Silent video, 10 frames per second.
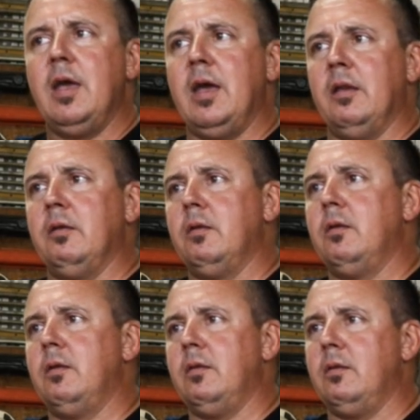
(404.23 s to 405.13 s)
And
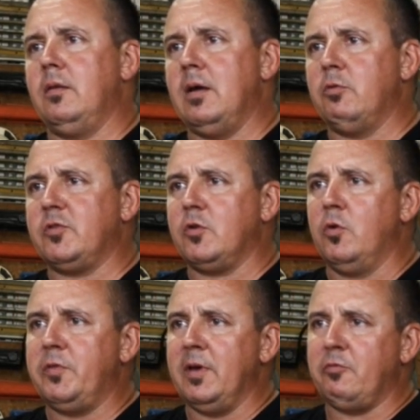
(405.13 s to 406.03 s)
that was a
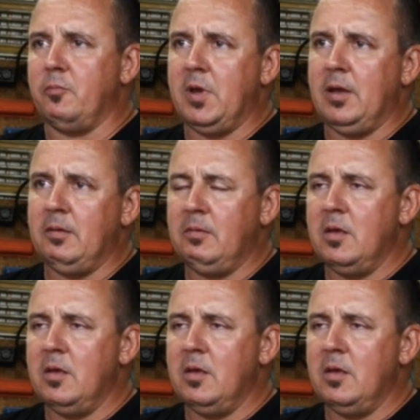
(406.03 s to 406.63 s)
cool thing for me,